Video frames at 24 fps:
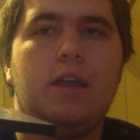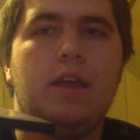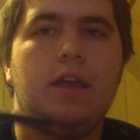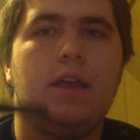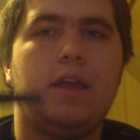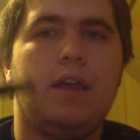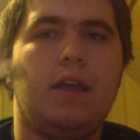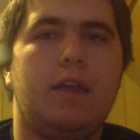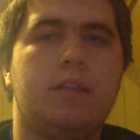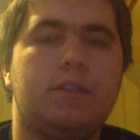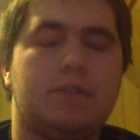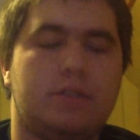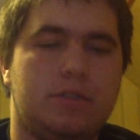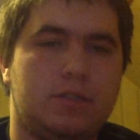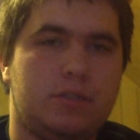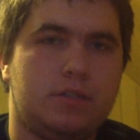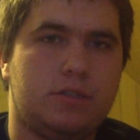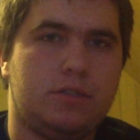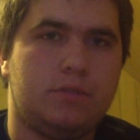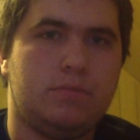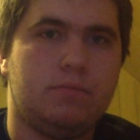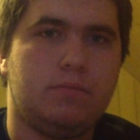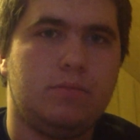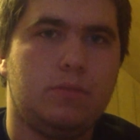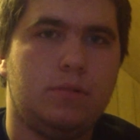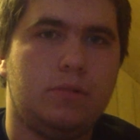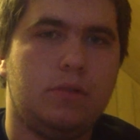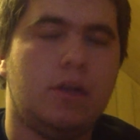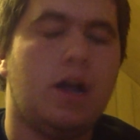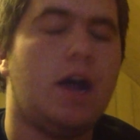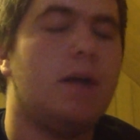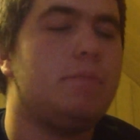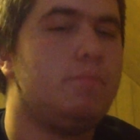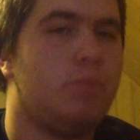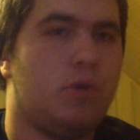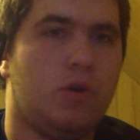It's
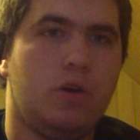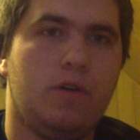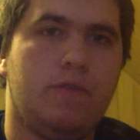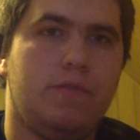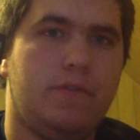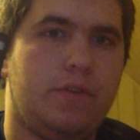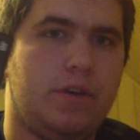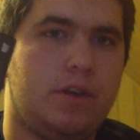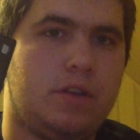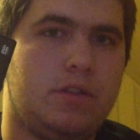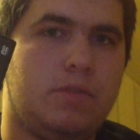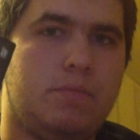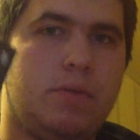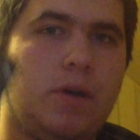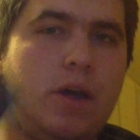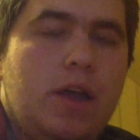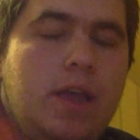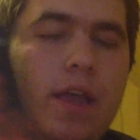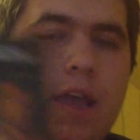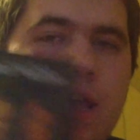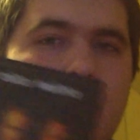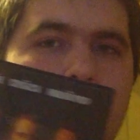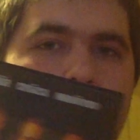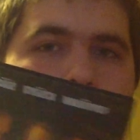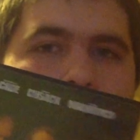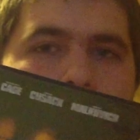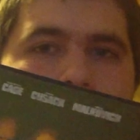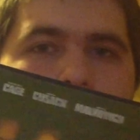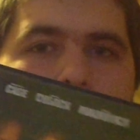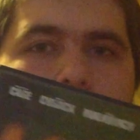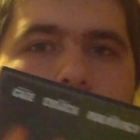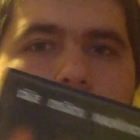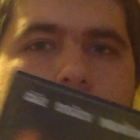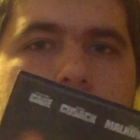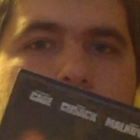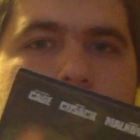not perfect by any
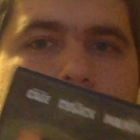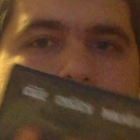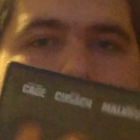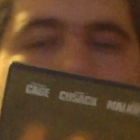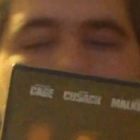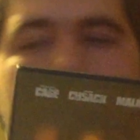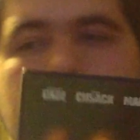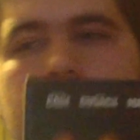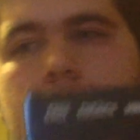means,